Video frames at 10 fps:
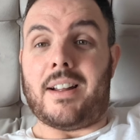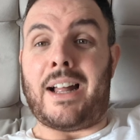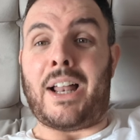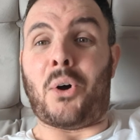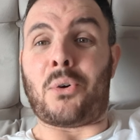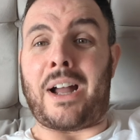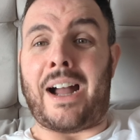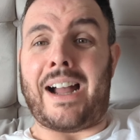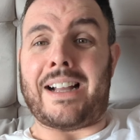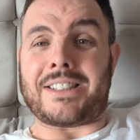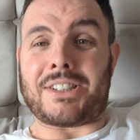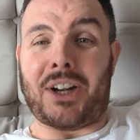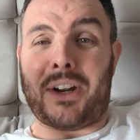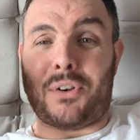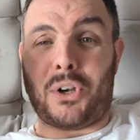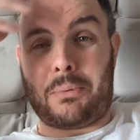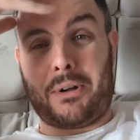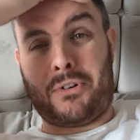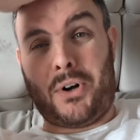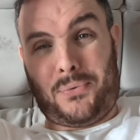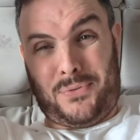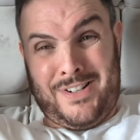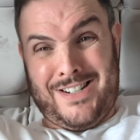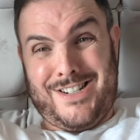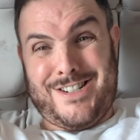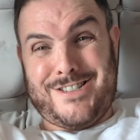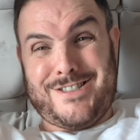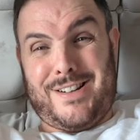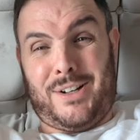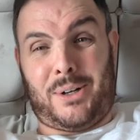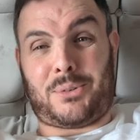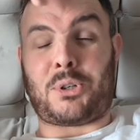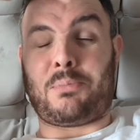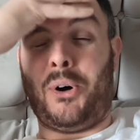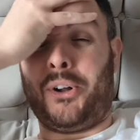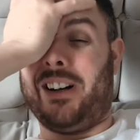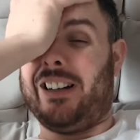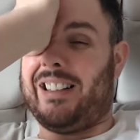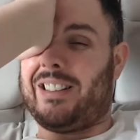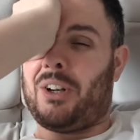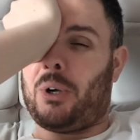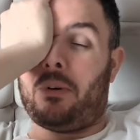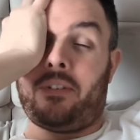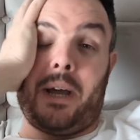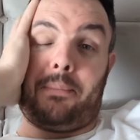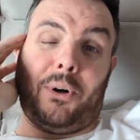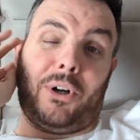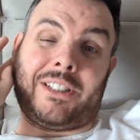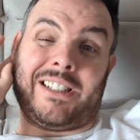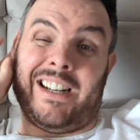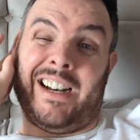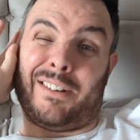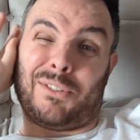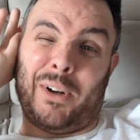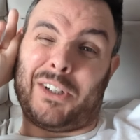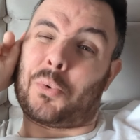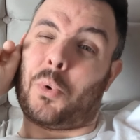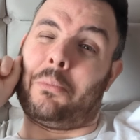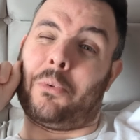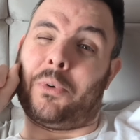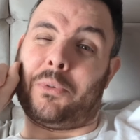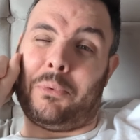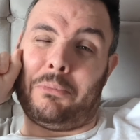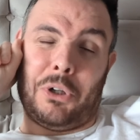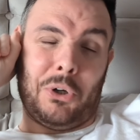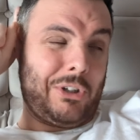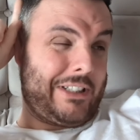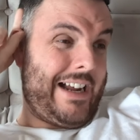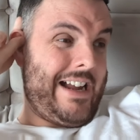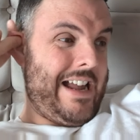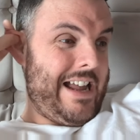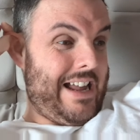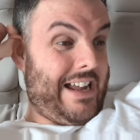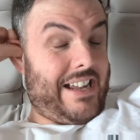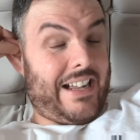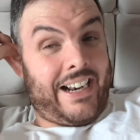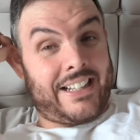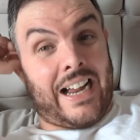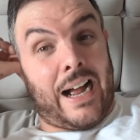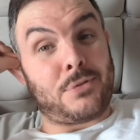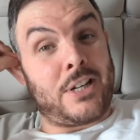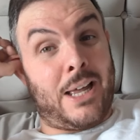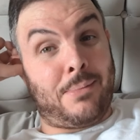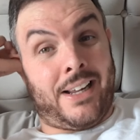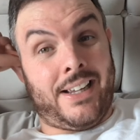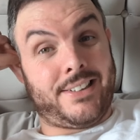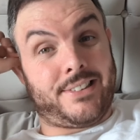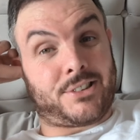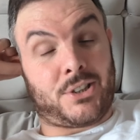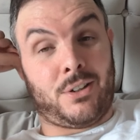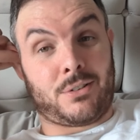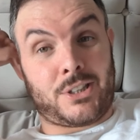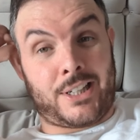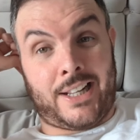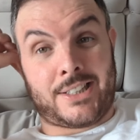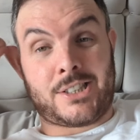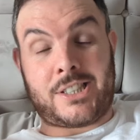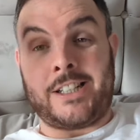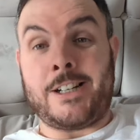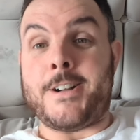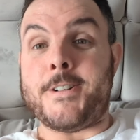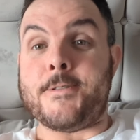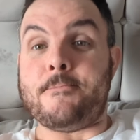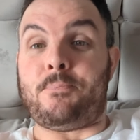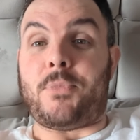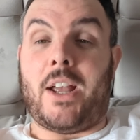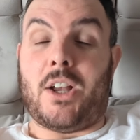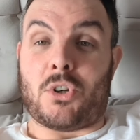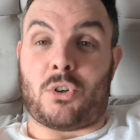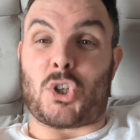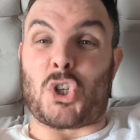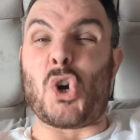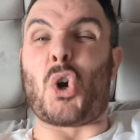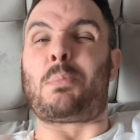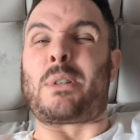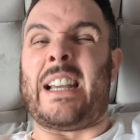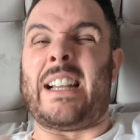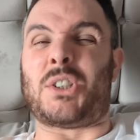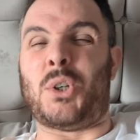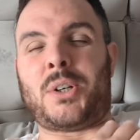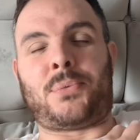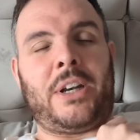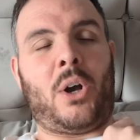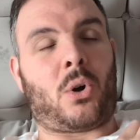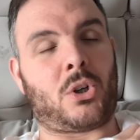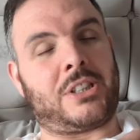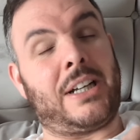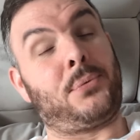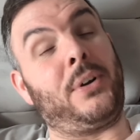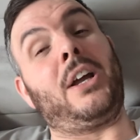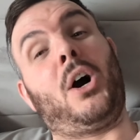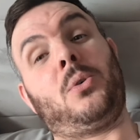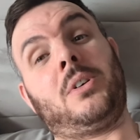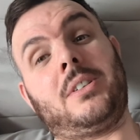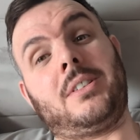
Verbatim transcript: Hello guys, sorry if I look a bit rough. I was out this morning, done a couple of airports, and went swimming with, my daughter. And it's half term in it, so I've got the kids. So I just snuck upstairs to do this video, because this video,